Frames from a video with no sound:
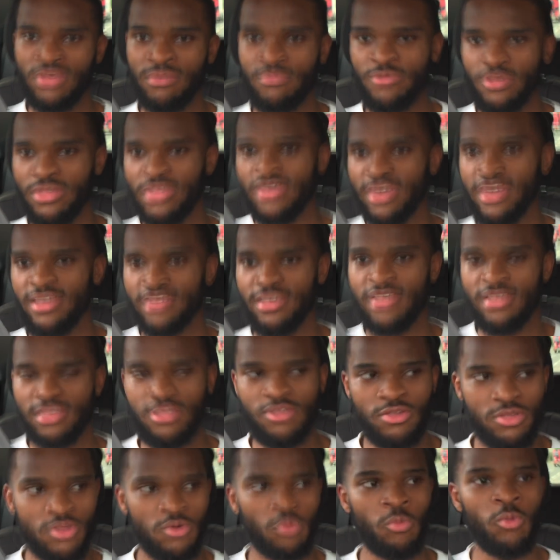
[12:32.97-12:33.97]
I'm just saying this is
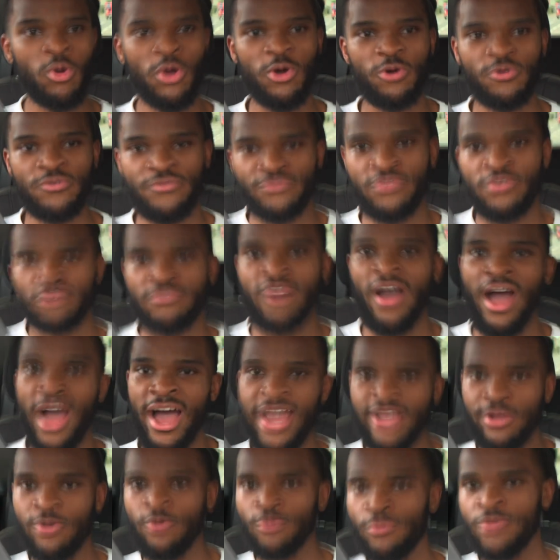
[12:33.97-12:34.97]
just a worldview that
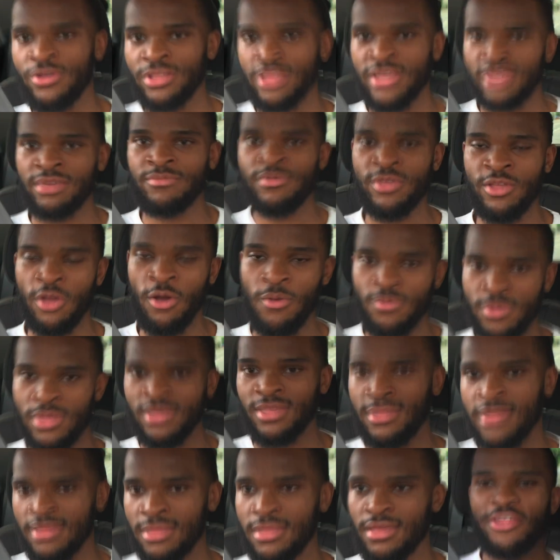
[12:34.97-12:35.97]
I currently am
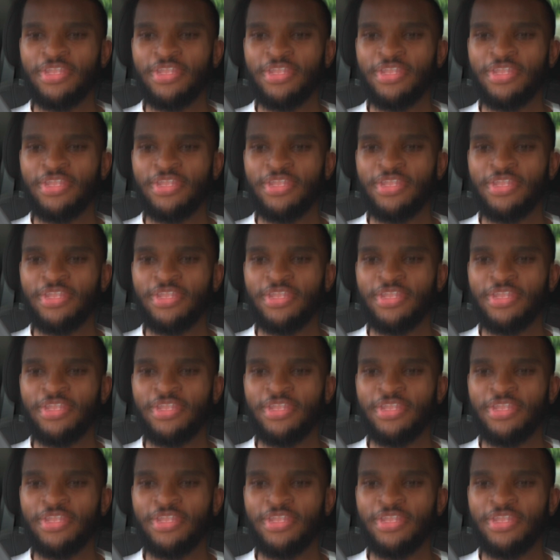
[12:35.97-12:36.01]
adopting.